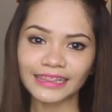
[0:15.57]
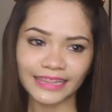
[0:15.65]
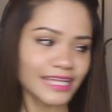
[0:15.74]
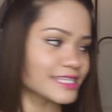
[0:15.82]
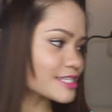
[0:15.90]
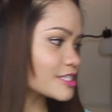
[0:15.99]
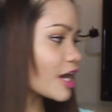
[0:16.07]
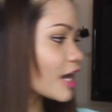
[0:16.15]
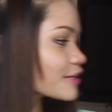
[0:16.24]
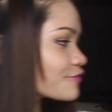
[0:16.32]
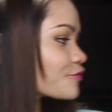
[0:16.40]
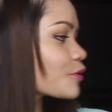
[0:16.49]
Let's
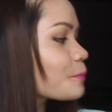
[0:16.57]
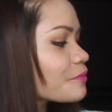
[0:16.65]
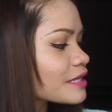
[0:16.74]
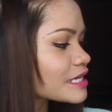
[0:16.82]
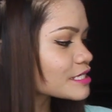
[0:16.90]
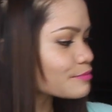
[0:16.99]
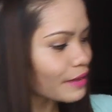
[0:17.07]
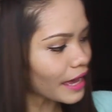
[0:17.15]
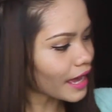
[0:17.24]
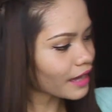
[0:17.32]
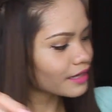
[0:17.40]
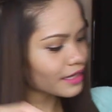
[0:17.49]
start from this bag.